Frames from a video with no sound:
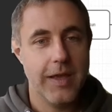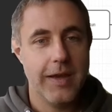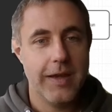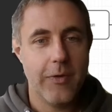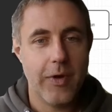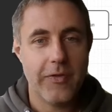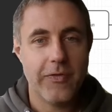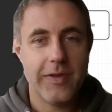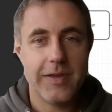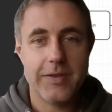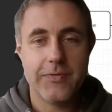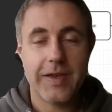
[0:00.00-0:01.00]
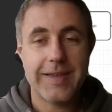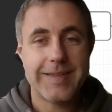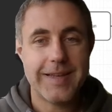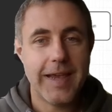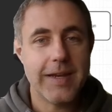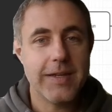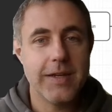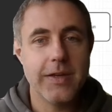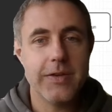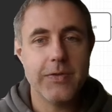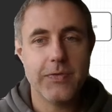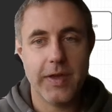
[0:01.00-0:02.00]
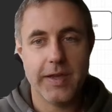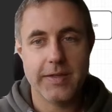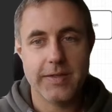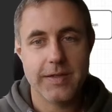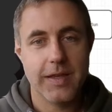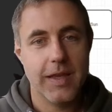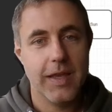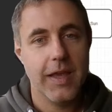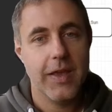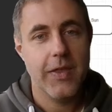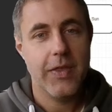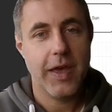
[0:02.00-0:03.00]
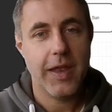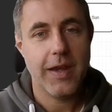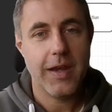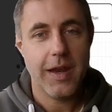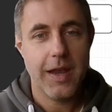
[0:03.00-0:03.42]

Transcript: Now if I select an interface, then